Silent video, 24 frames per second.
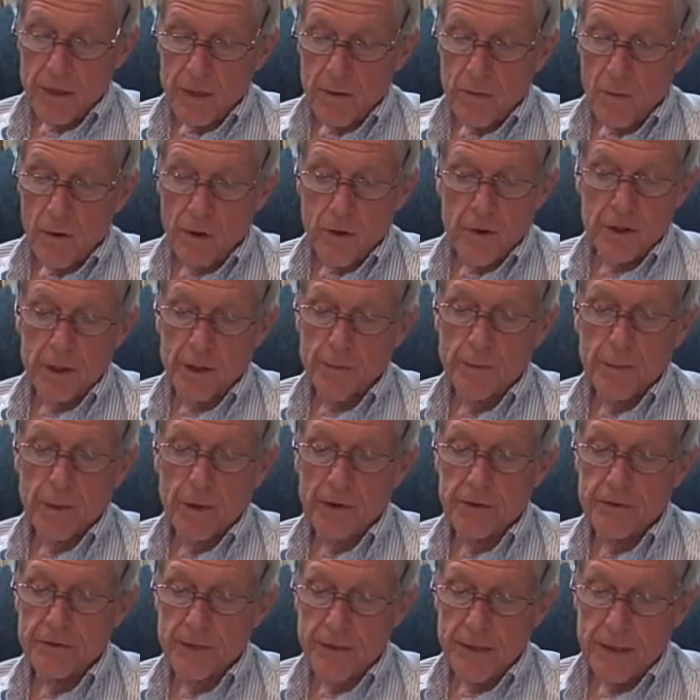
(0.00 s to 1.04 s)
Walker
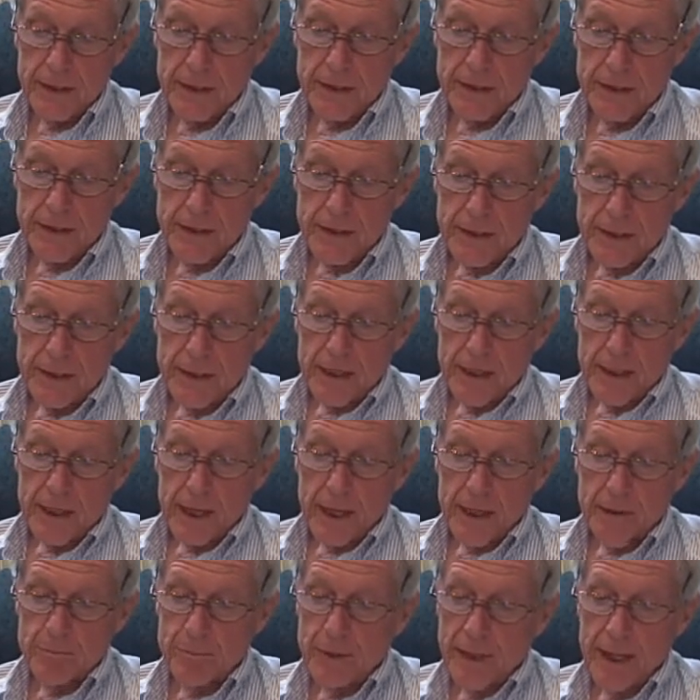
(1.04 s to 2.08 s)
Percy,
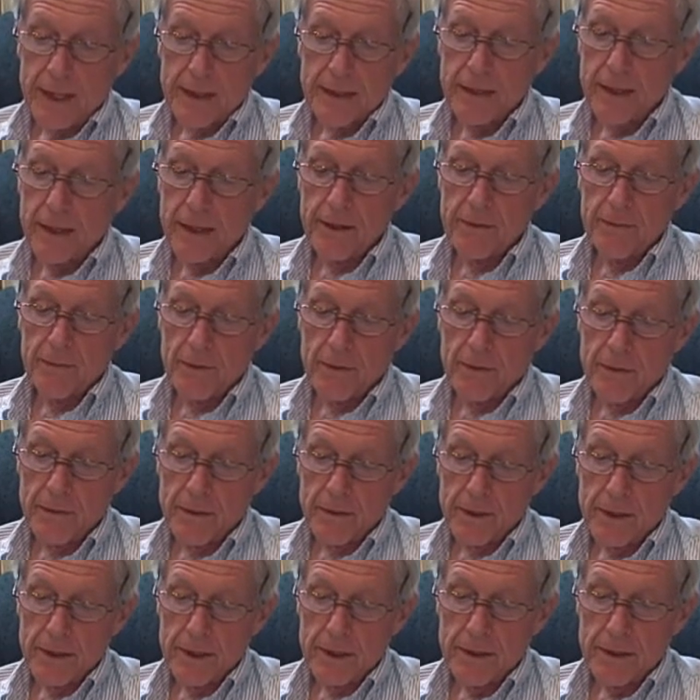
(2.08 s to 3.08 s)
and Pat Conroy,